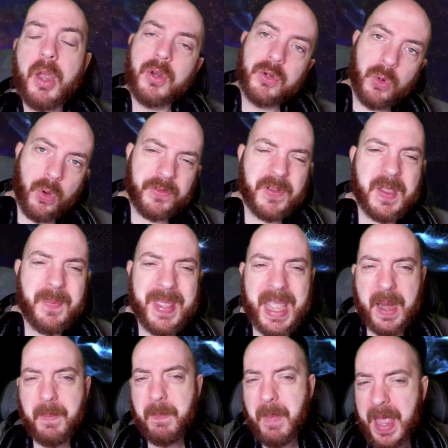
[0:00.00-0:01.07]

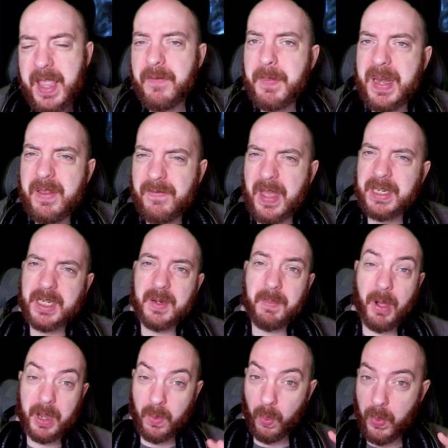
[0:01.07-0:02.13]
NordVPN may have been invented
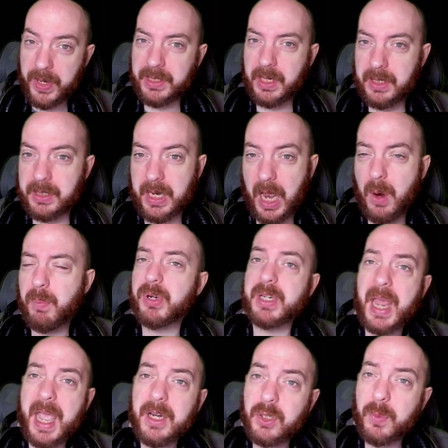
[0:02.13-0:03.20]
by wizards to help
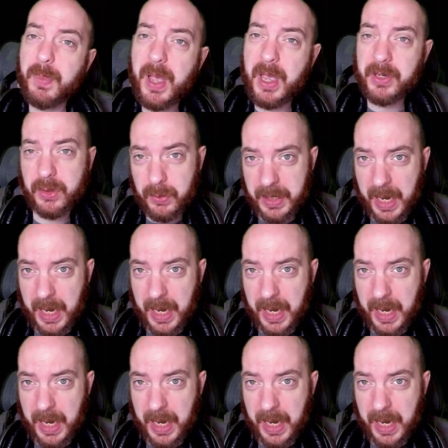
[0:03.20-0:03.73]
protect your personal